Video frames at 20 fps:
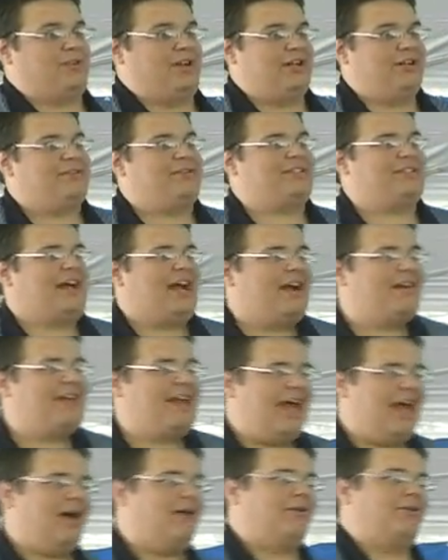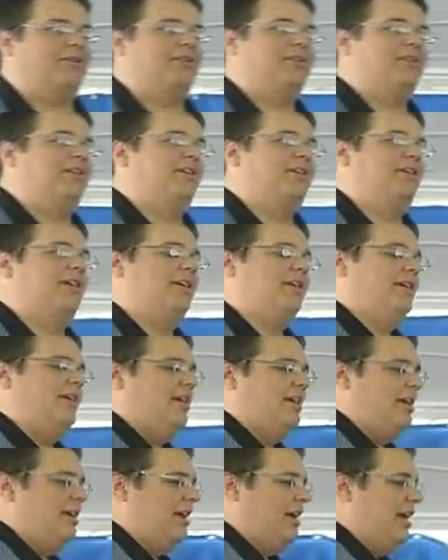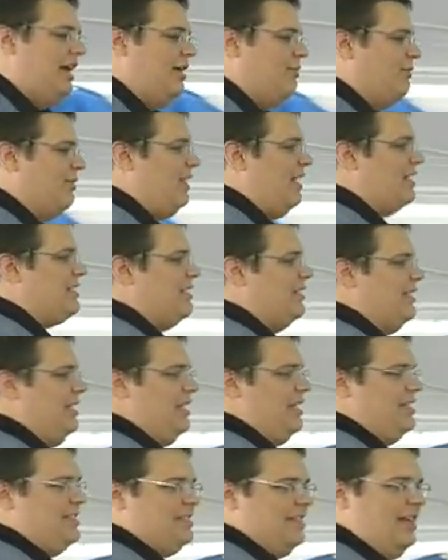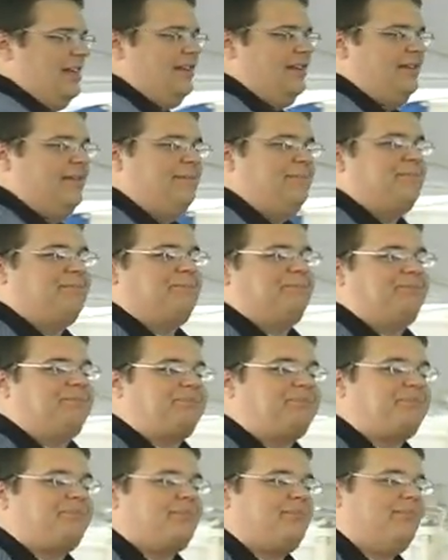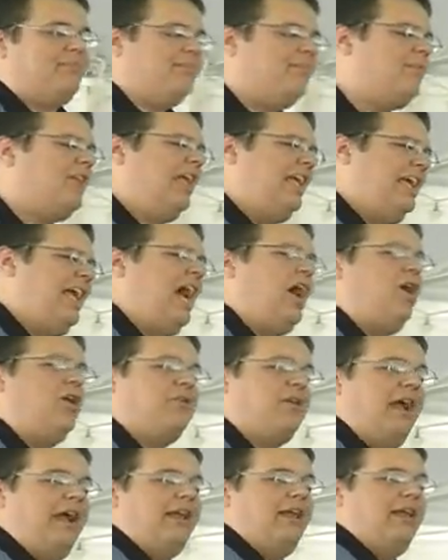was ready to retire now. He reluctantly said, "Yeah, all